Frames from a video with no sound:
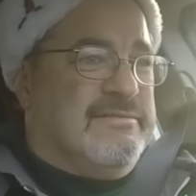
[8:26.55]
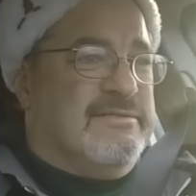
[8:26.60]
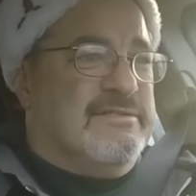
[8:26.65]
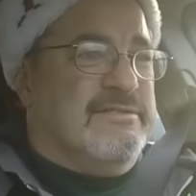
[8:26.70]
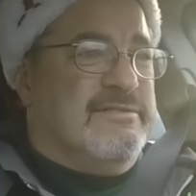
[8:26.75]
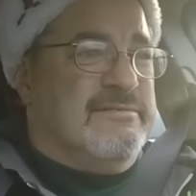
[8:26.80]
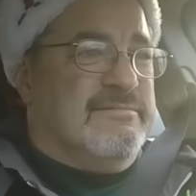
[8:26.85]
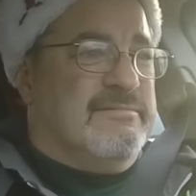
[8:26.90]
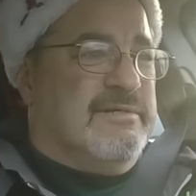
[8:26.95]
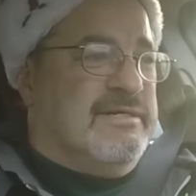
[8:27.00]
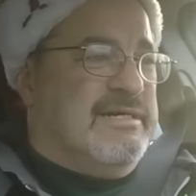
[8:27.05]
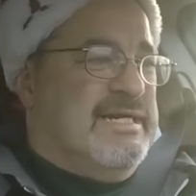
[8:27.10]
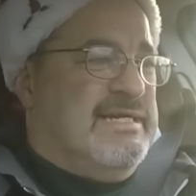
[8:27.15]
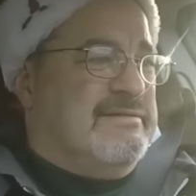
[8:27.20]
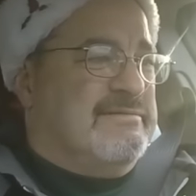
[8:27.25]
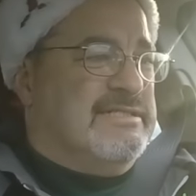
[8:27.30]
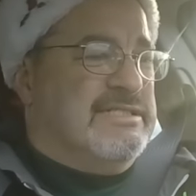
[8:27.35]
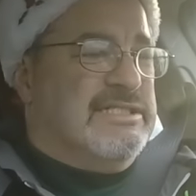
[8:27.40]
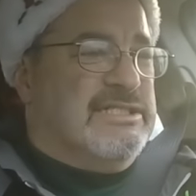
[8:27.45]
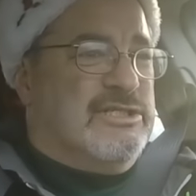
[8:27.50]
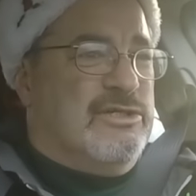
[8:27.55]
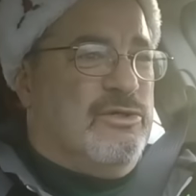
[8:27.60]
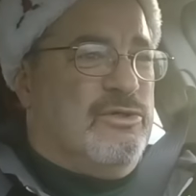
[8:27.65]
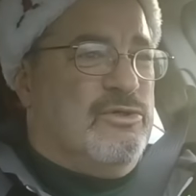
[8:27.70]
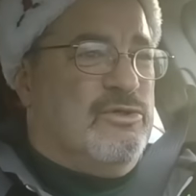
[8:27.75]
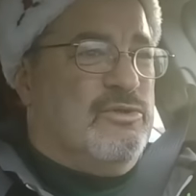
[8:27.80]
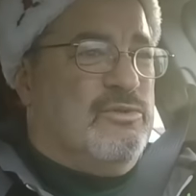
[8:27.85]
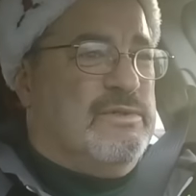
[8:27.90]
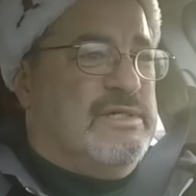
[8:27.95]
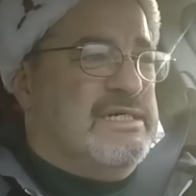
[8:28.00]
So, all right, let's
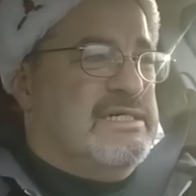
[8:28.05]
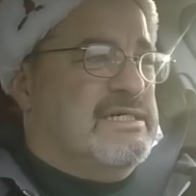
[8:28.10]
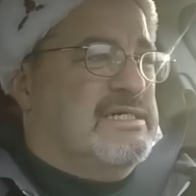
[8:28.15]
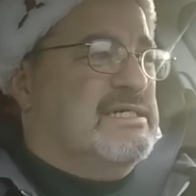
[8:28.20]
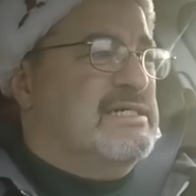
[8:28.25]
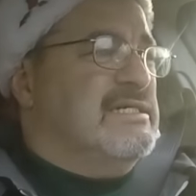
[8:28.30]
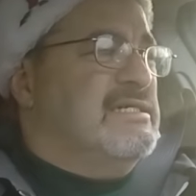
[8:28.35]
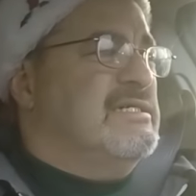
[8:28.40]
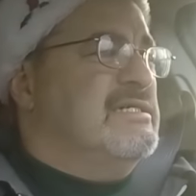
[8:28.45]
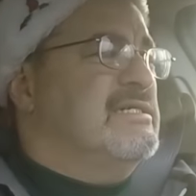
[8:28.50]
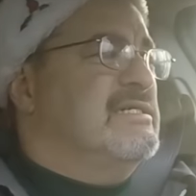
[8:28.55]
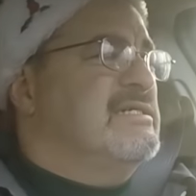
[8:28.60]
go. Uh,